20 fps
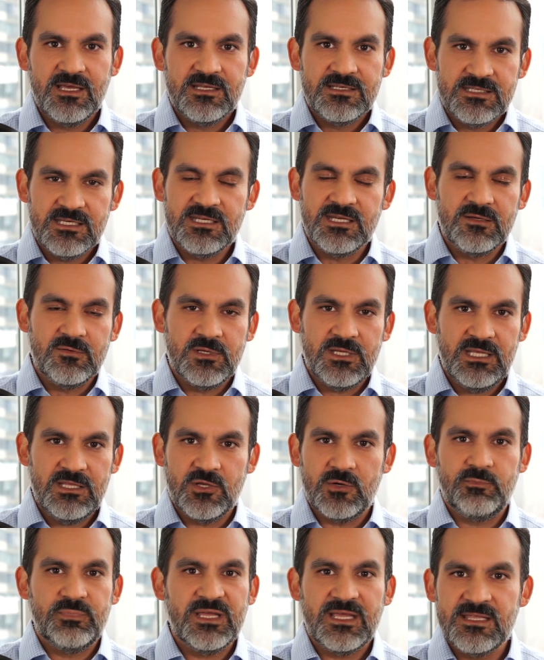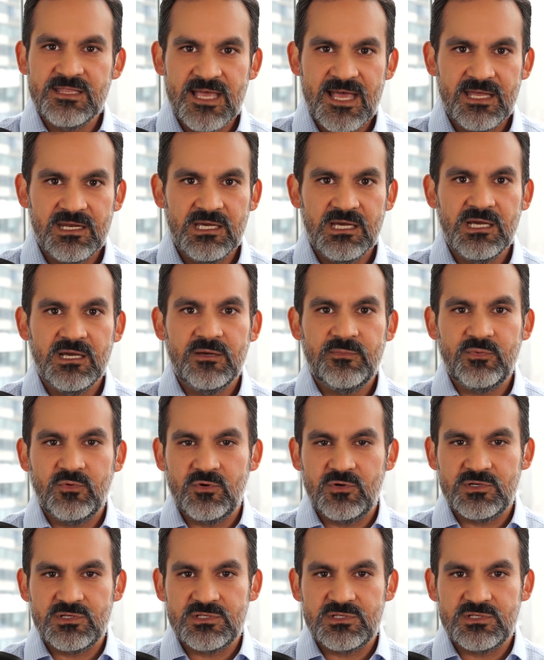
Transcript: did in either picking that up or